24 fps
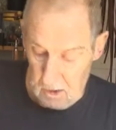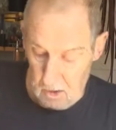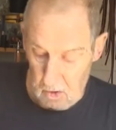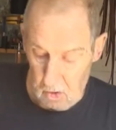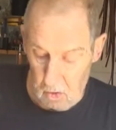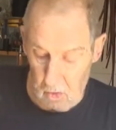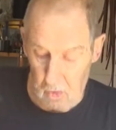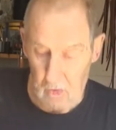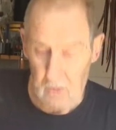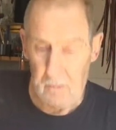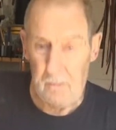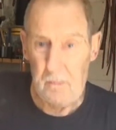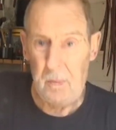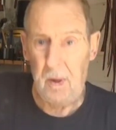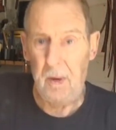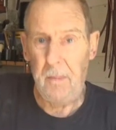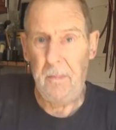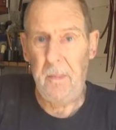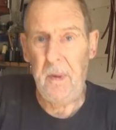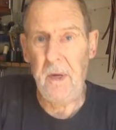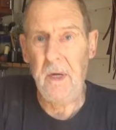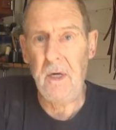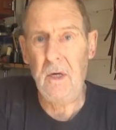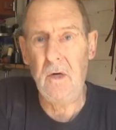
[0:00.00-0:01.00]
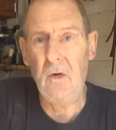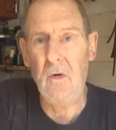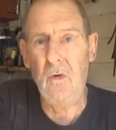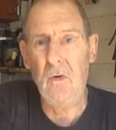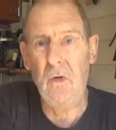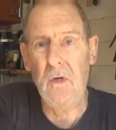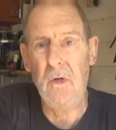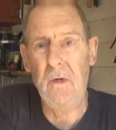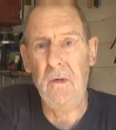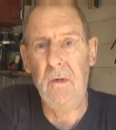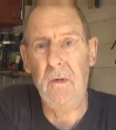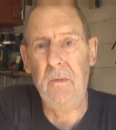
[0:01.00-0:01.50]
all the
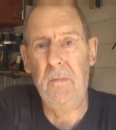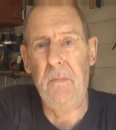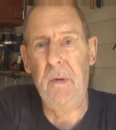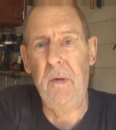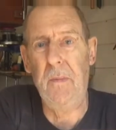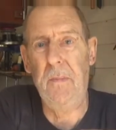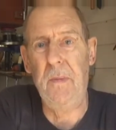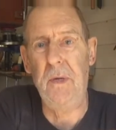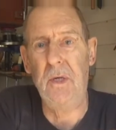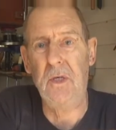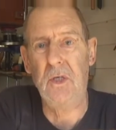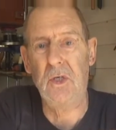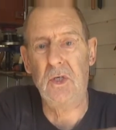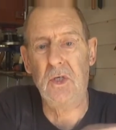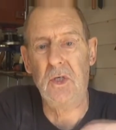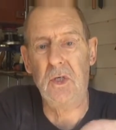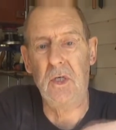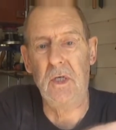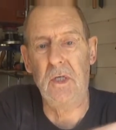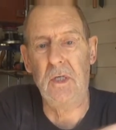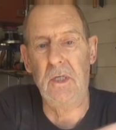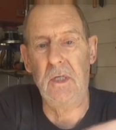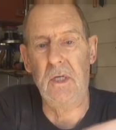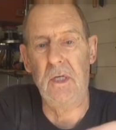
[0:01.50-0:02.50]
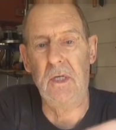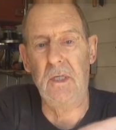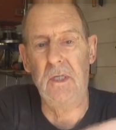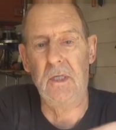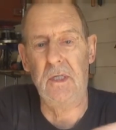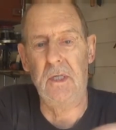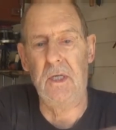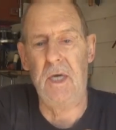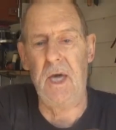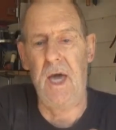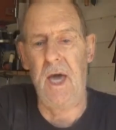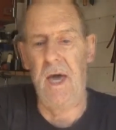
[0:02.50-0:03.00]
pipets in
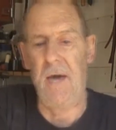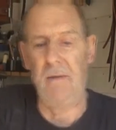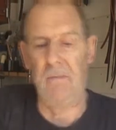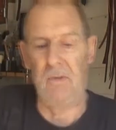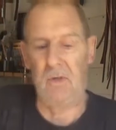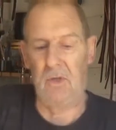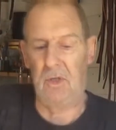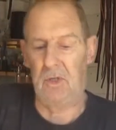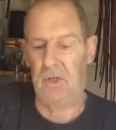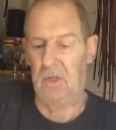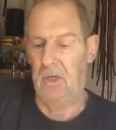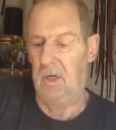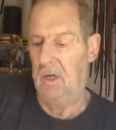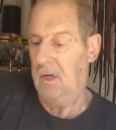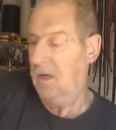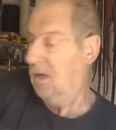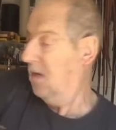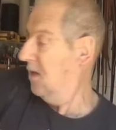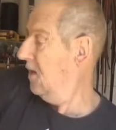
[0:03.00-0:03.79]
the caps,